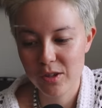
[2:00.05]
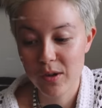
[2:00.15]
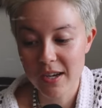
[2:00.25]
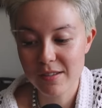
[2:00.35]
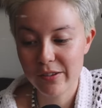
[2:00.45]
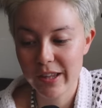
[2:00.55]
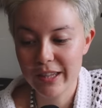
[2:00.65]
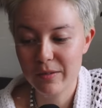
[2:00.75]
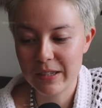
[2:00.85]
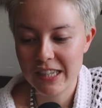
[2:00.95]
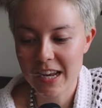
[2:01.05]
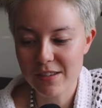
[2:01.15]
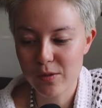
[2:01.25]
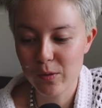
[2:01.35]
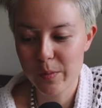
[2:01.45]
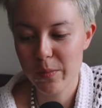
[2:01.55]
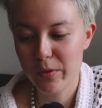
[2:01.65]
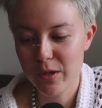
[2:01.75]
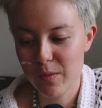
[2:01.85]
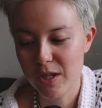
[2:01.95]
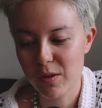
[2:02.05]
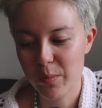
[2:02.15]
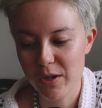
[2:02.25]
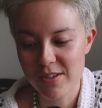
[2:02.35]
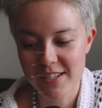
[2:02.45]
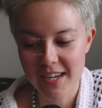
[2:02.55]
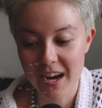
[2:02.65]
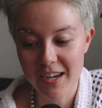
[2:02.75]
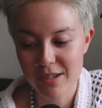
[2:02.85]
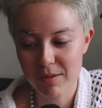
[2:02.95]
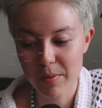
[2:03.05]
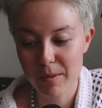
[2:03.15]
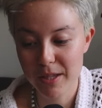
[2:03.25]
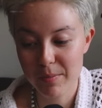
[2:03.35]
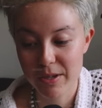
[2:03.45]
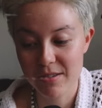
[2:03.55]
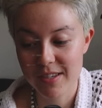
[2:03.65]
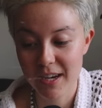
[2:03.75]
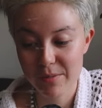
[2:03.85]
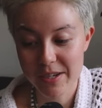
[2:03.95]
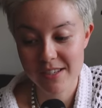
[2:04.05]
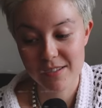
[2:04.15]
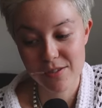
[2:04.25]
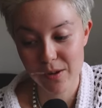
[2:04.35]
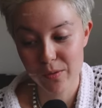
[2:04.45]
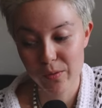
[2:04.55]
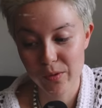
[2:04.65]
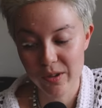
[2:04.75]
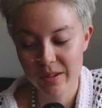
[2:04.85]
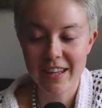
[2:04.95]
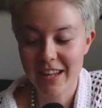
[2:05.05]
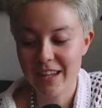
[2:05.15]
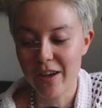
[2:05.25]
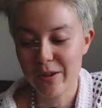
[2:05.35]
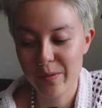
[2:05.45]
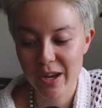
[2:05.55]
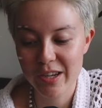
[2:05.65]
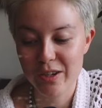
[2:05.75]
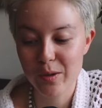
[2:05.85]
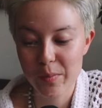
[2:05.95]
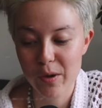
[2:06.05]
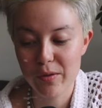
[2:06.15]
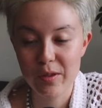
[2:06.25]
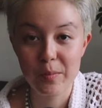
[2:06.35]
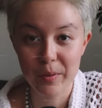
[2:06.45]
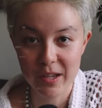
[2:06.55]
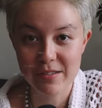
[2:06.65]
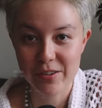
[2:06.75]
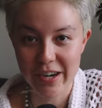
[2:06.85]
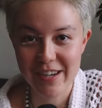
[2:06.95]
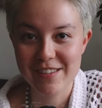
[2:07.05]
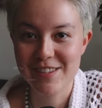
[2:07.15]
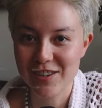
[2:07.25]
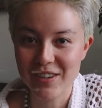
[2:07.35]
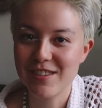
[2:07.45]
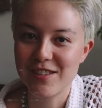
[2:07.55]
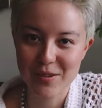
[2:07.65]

You guys look like the really nice, cool people you want to approach and say hi to in public, but you're scared because they're so cool. And then the other one, you're both, plus Grace, just